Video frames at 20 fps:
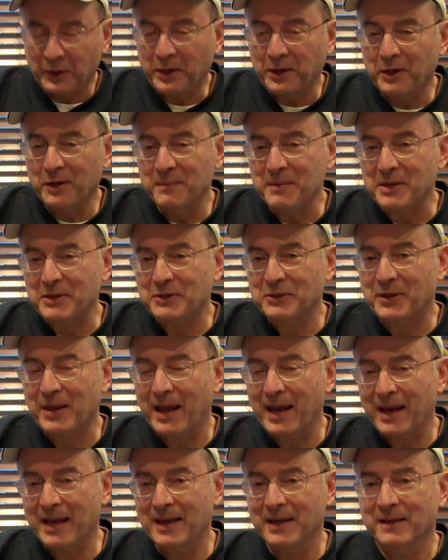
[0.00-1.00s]
hear me
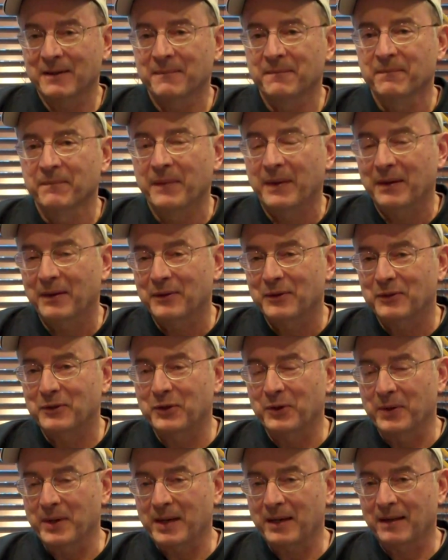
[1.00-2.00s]
say
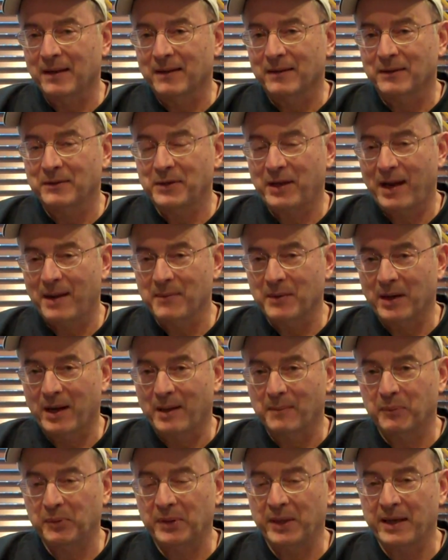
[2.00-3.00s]
during the time that
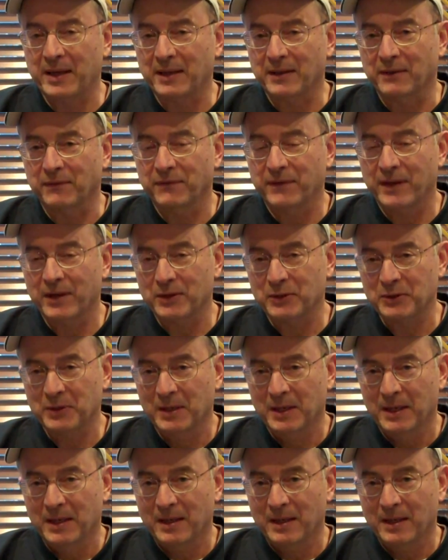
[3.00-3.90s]
I'm playing the fish